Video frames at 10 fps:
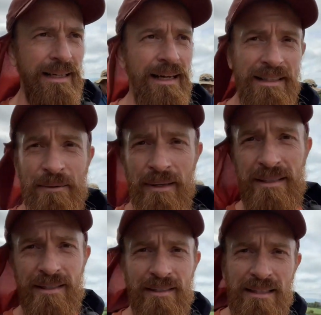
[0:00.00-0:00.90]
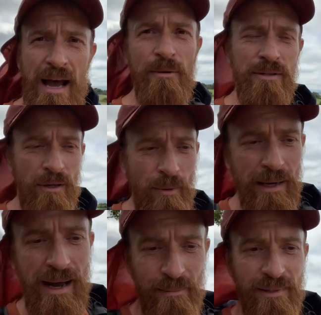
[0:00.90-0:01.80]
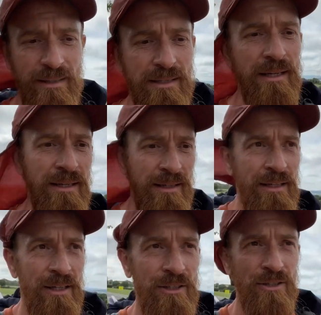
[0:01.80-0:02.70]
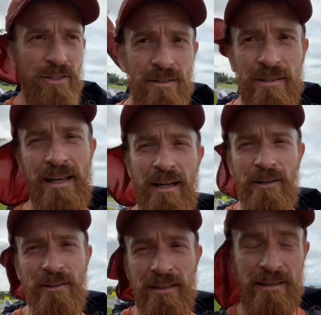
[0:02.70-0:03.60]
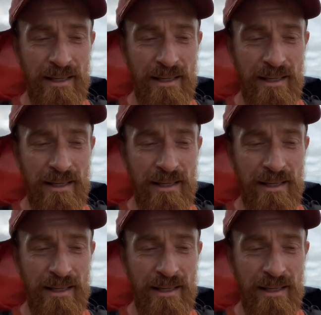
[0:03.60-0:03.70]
Anyways, that was a quick update just to tell you that,